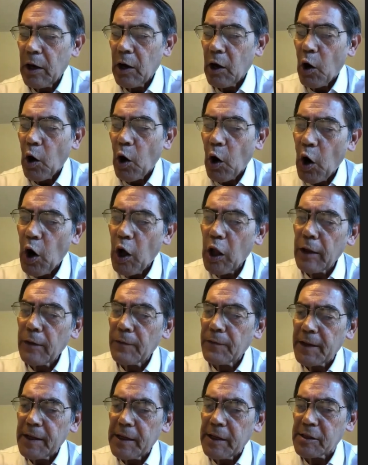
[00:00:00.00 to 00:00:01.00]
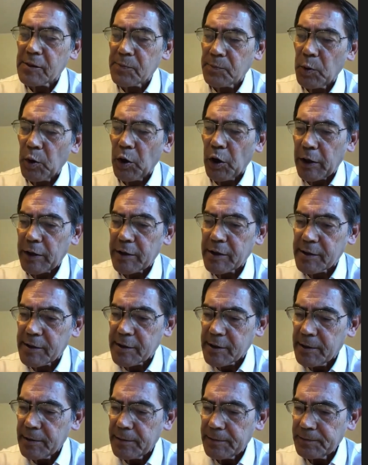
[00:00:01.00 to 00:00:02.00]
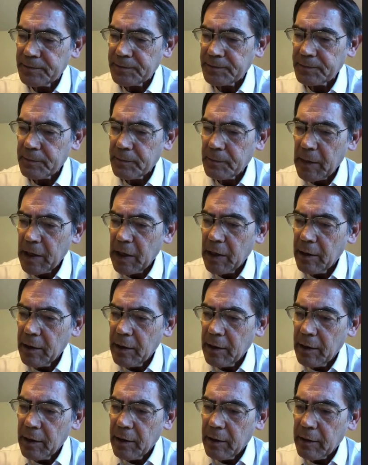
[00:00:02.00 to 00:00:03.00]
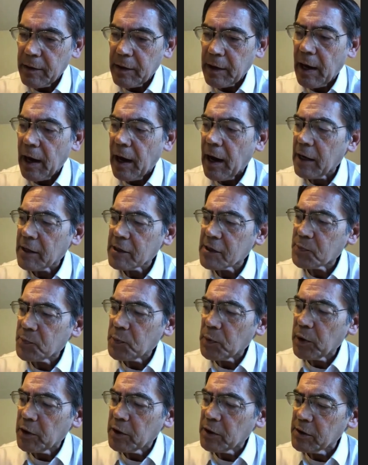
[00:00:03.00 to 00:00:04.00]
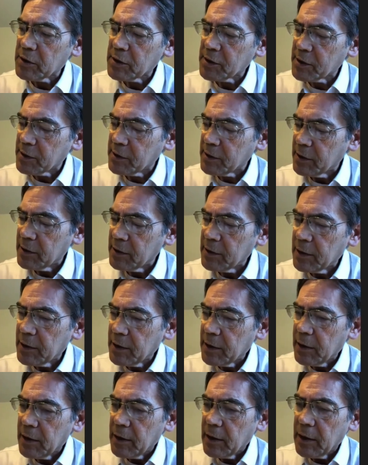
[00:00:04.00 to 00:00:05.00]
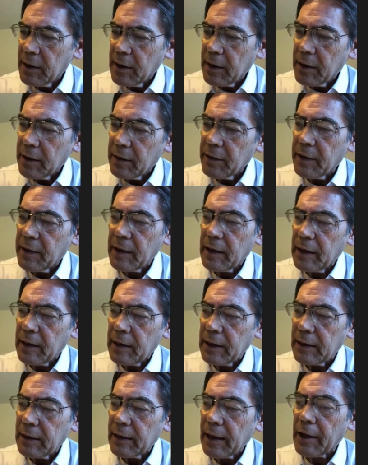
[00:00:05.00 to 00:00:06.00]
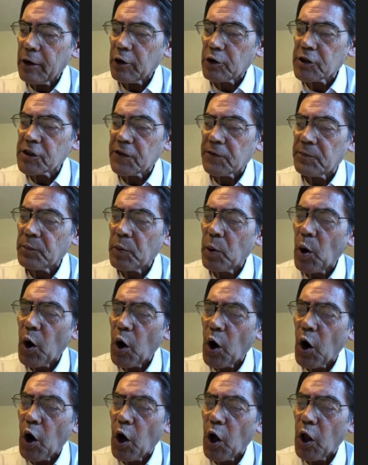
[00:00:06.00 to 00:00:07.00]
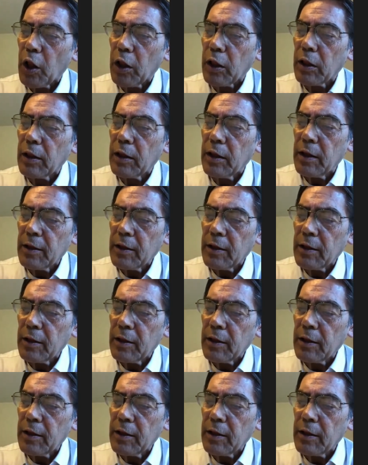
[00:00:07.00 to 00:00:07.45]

all of these books, the Gospels, the letters of Paul,